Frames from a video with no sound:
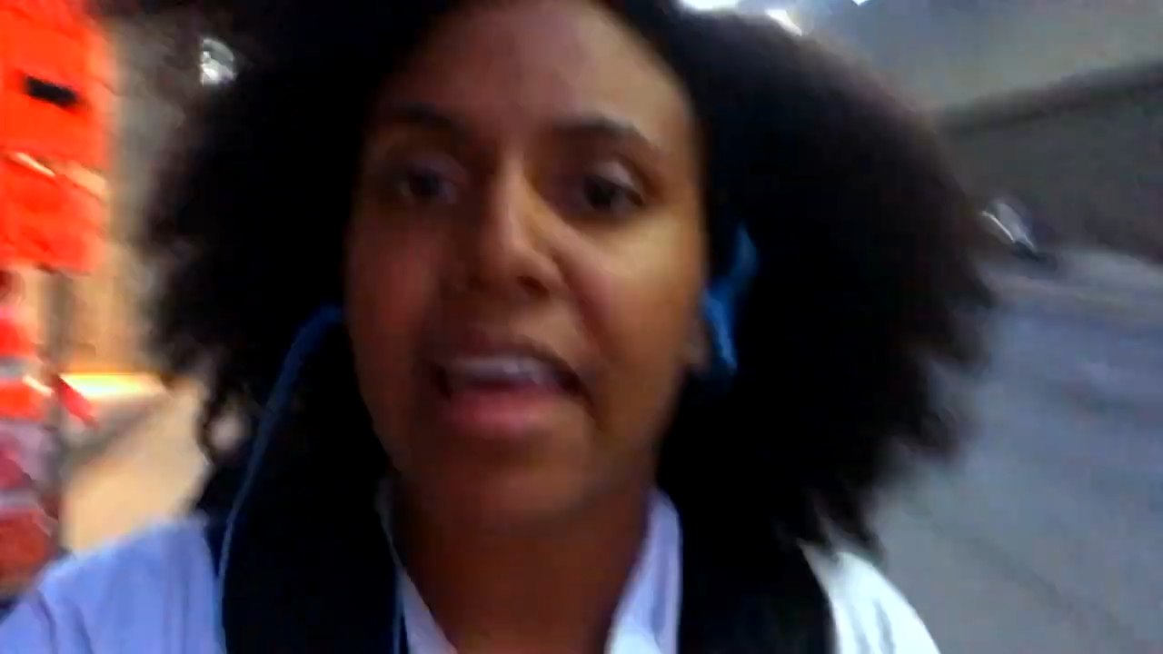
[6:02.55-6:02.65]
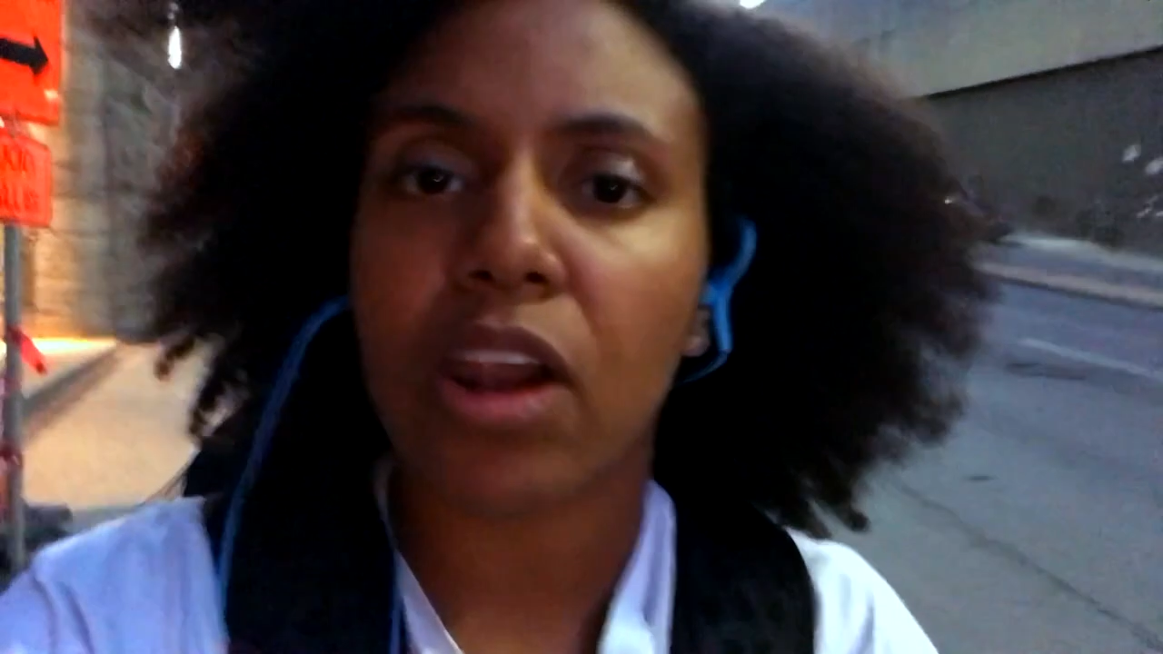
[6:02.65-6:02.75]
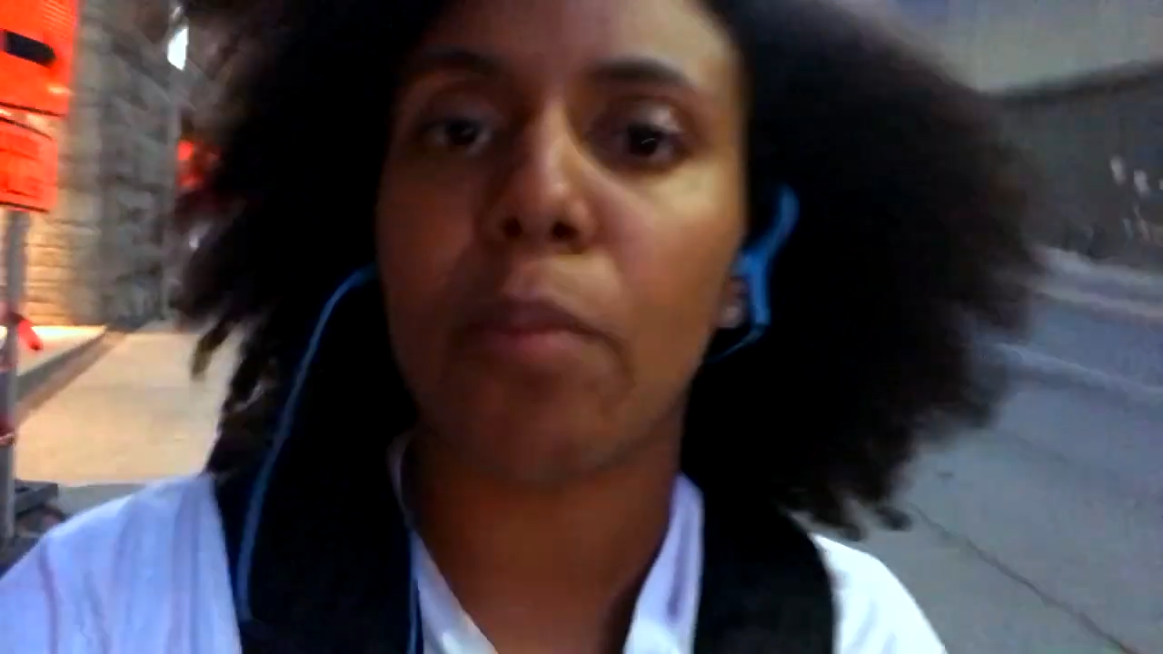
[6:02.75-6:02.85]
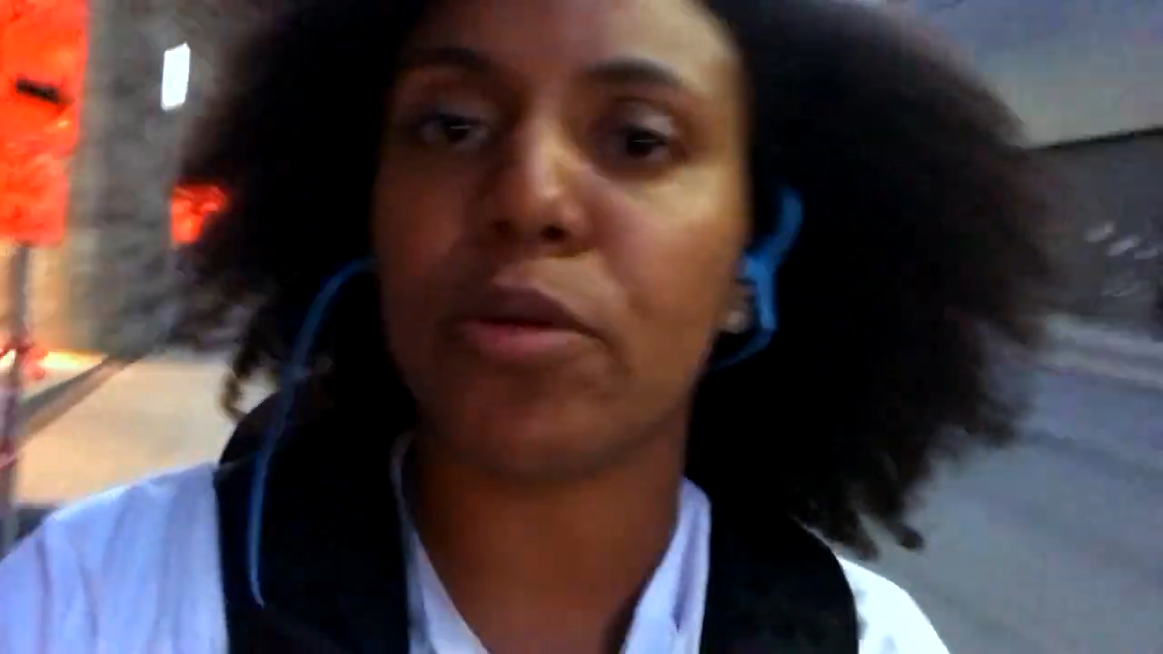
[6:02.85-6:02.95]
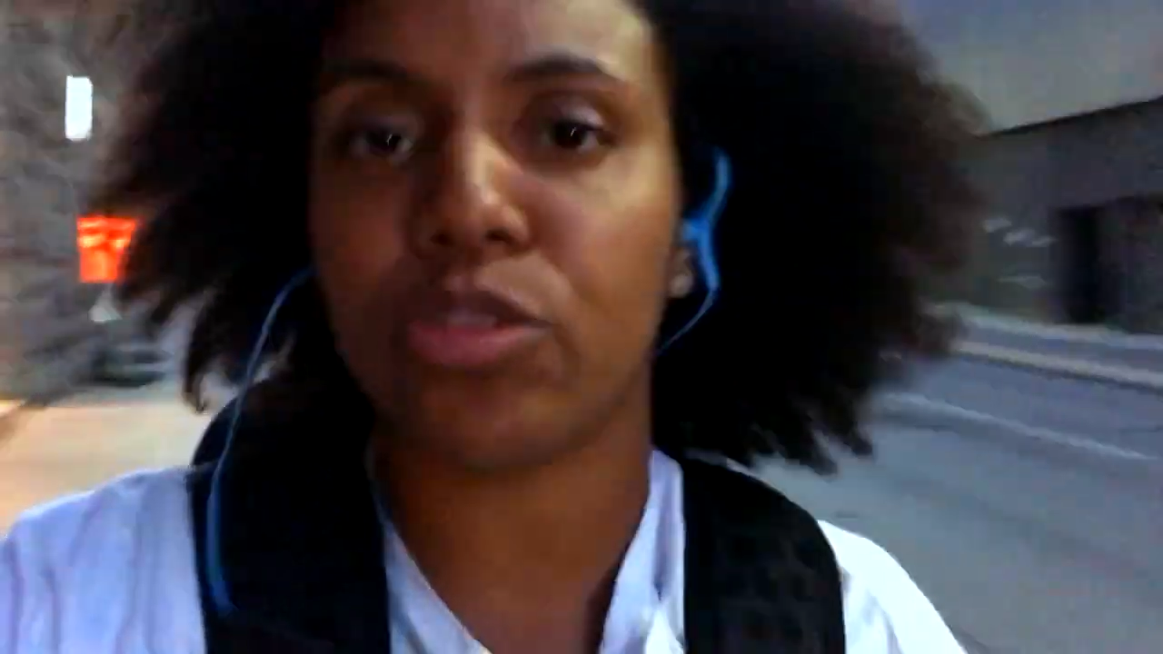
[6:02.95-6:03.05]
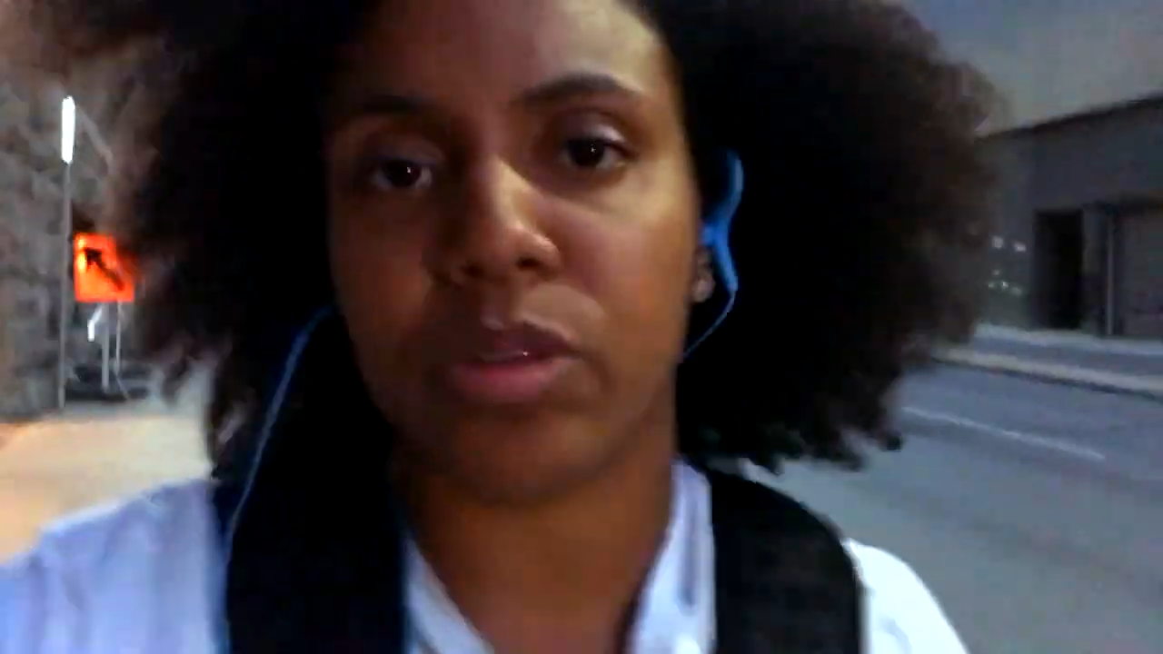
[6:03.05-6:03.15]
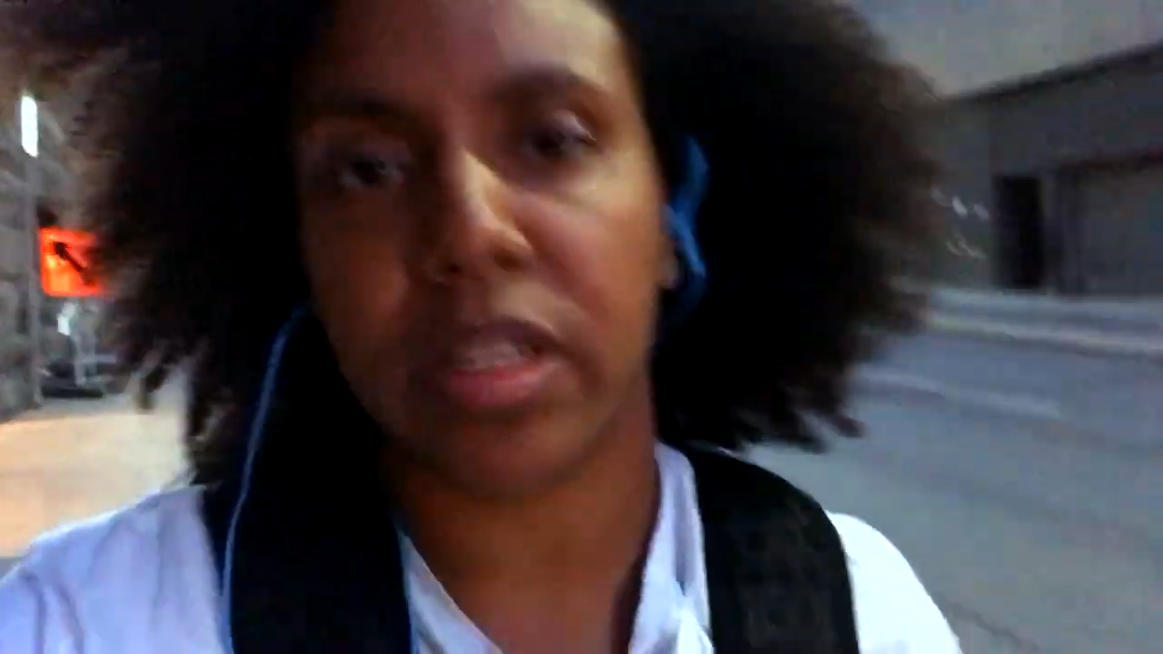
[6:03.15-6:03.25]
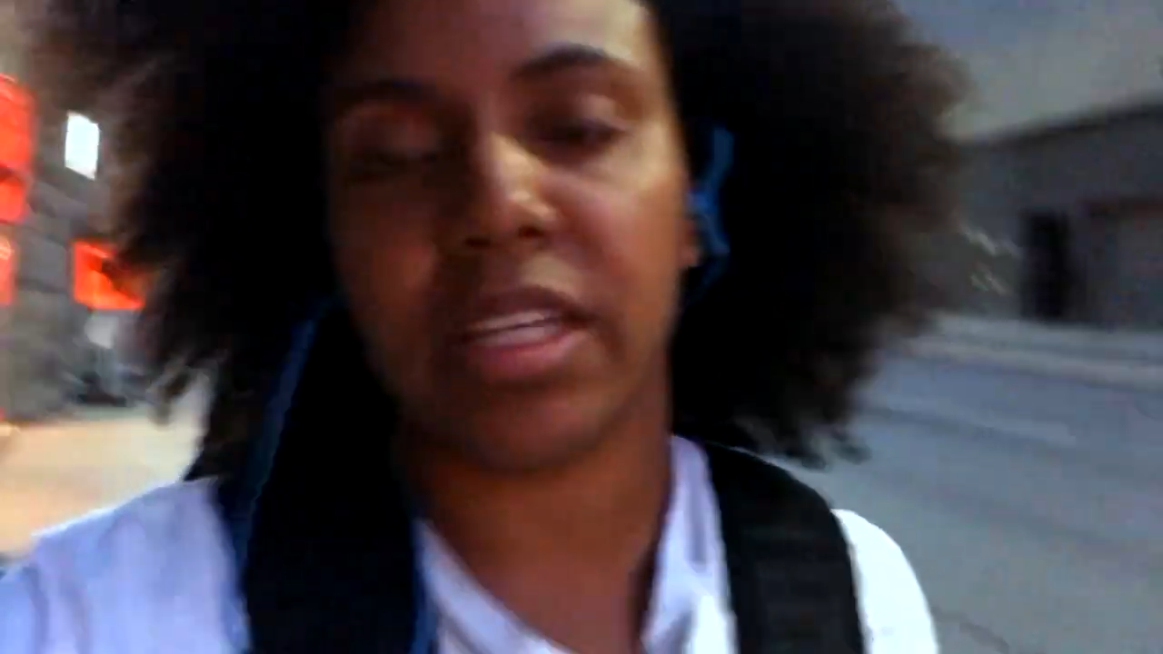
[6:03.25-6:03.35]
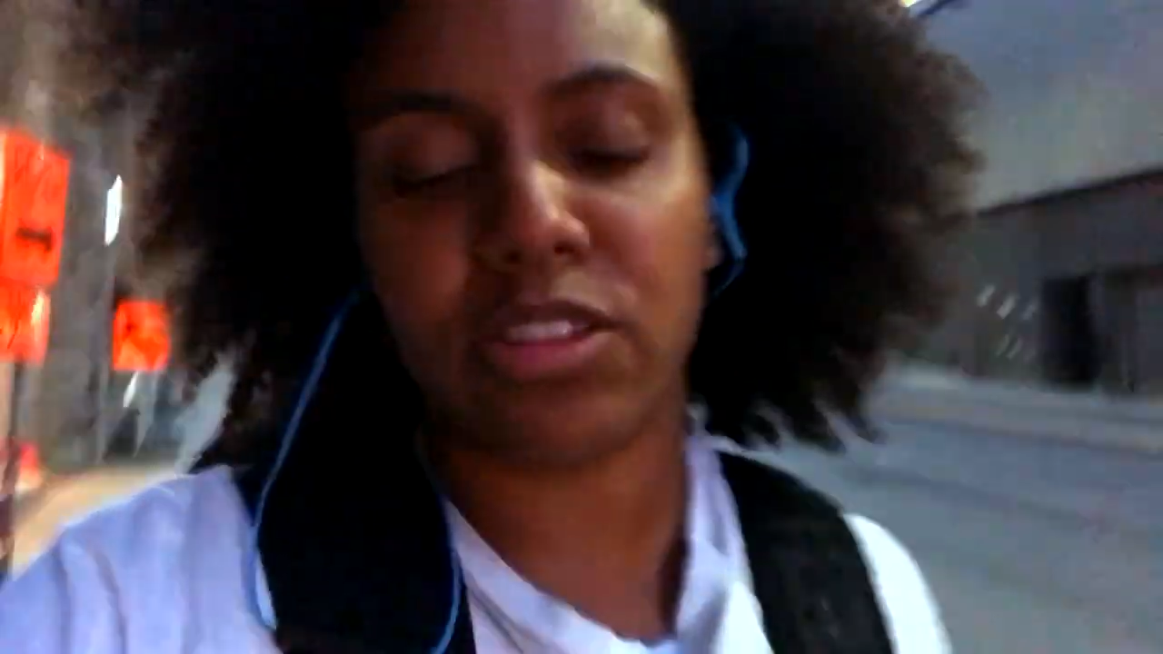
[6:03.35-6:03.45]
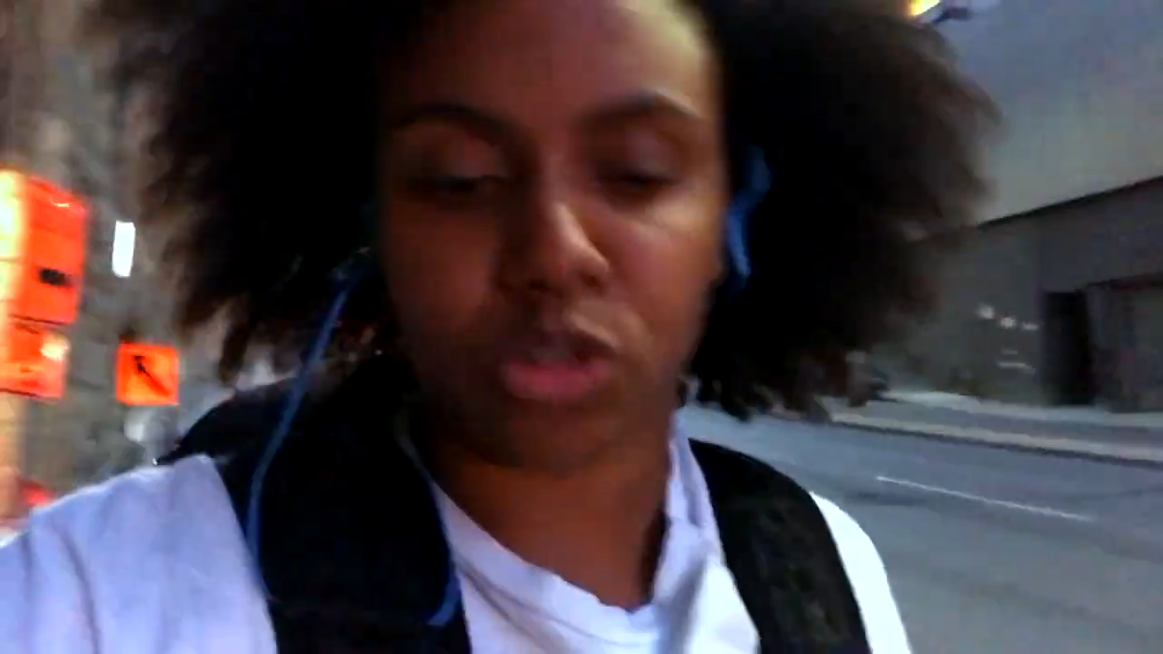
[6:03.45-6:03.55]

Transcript: that opportunity